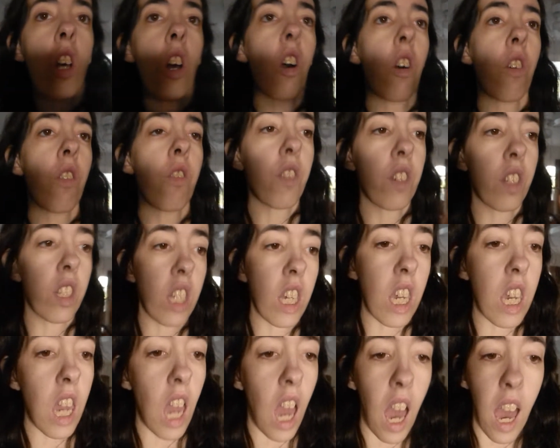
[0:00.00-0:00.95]

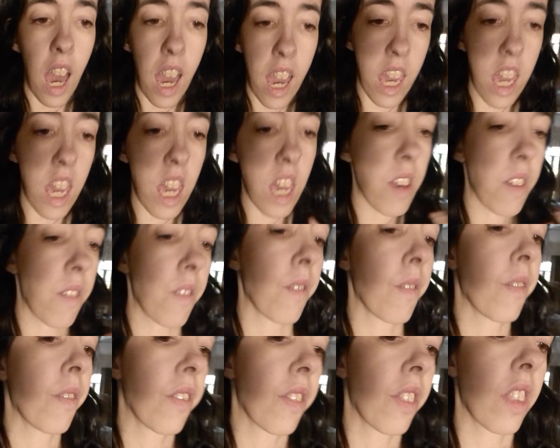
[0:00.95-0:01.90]
Hopefully I
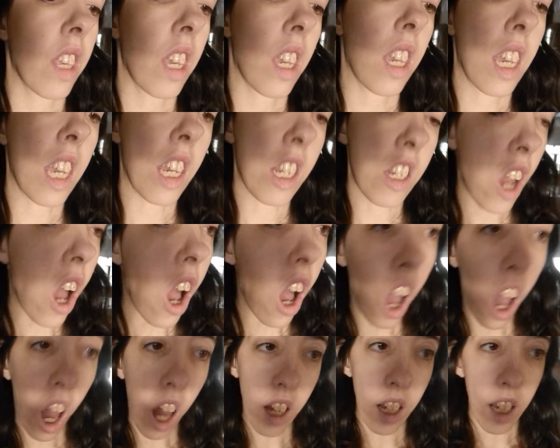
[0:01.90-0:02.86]
can
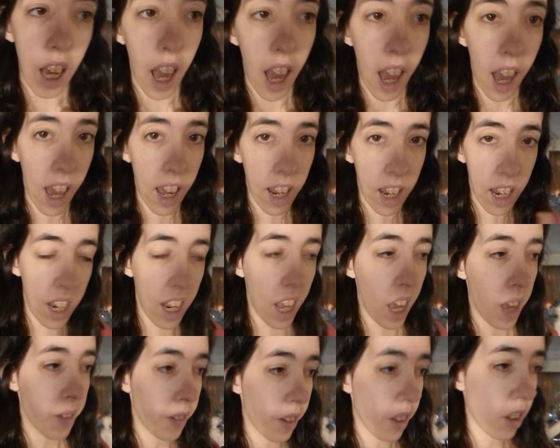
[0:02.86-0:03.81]
talk and am
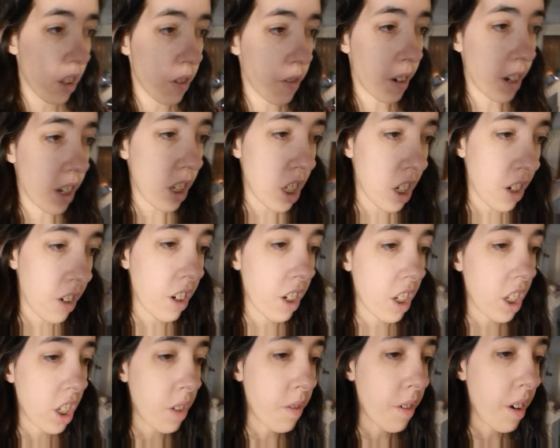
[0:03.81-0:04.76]
able to do my
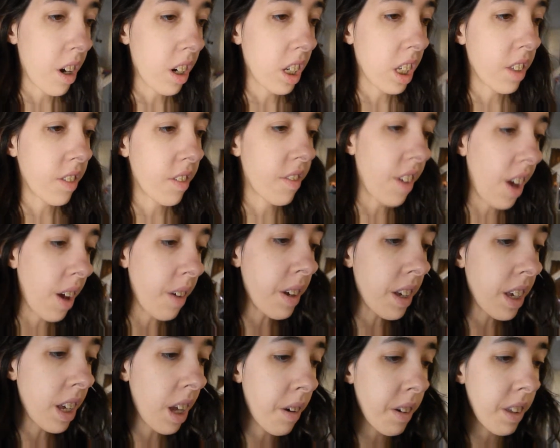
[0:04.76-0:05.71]
service tomorrow because if I
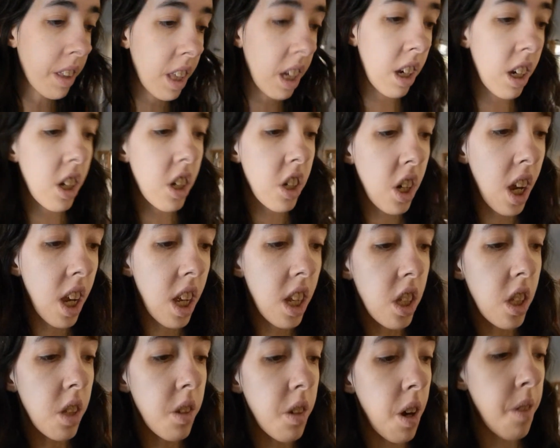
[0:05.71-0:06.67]
wake up with
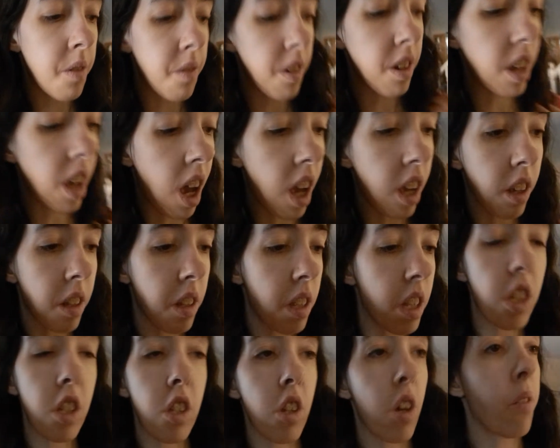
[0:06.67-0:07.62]
laryngitis tomorrow I'm going to
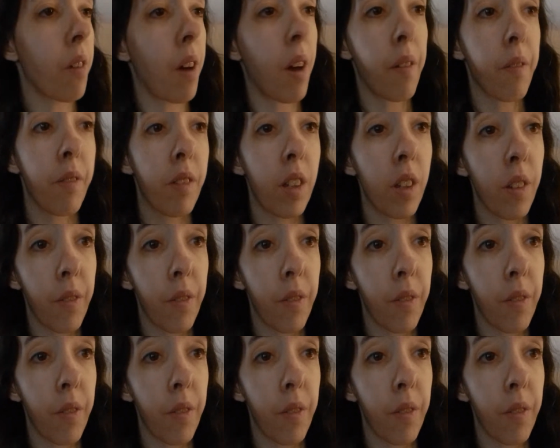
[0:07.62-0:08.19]
be so bummed.